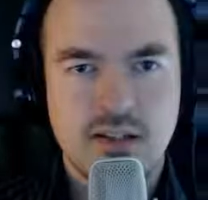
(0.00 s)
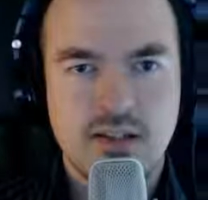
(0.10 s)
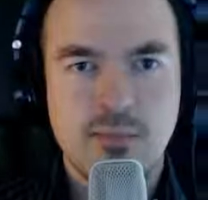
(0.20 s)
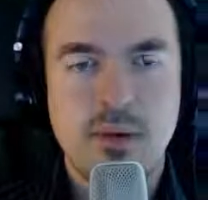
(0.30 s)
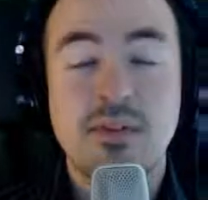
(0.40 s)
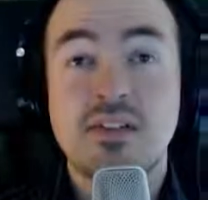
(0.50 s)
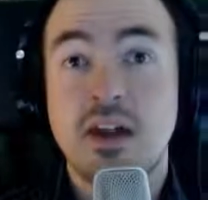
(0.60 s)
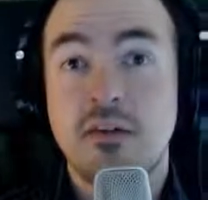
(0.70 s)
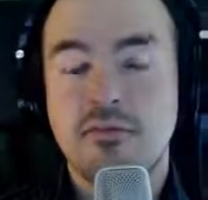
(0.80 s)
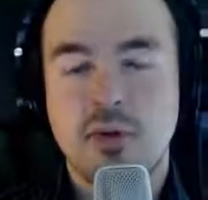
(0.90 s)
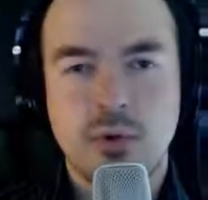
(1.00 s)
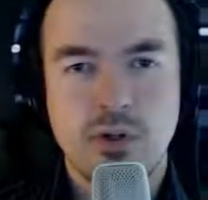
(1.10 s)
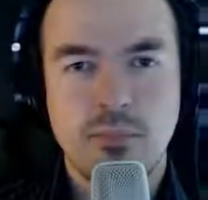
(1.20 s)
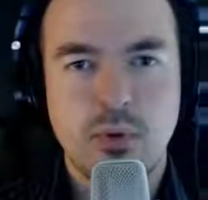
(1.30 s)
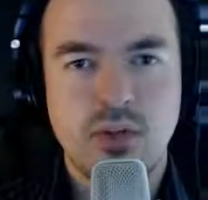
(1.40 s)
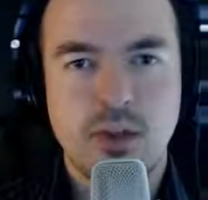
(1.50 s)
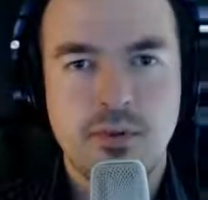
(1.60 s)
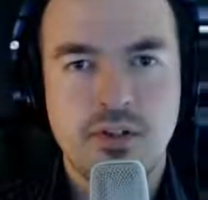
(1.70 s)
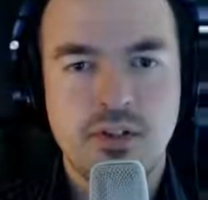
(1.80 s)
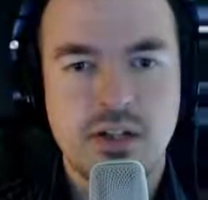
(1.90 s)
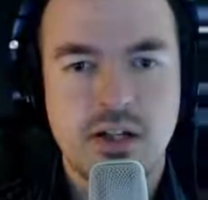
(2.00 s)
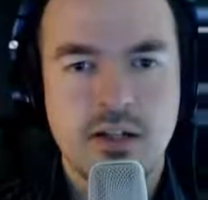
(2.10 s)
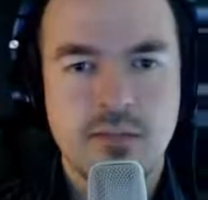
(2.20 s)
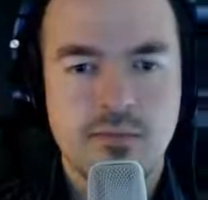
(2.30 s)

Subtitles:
to maybe see how far we could boost up into the air.